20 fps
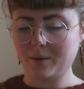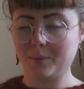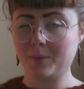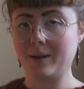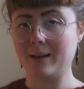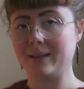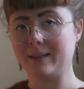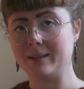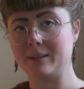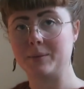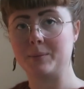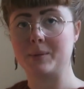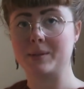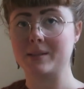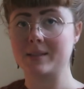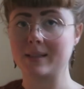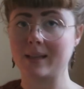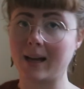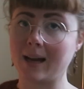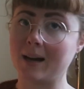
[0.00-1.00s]
well, it
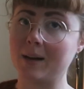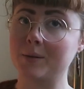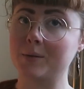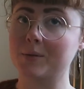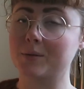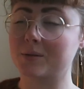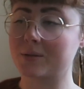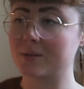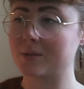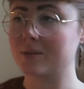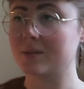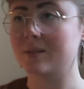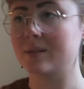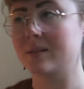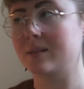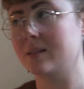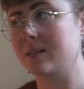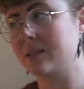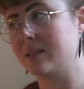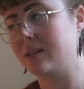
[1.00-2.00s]
was the house
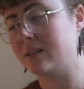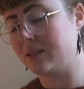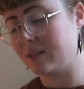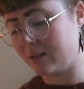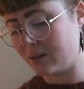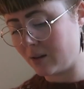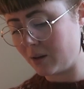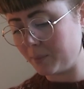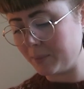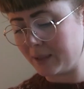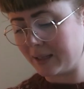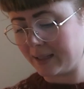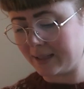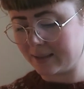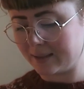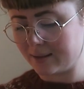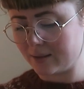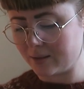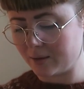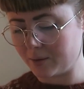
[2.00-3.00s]

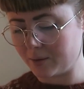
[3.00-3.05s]
goblin, you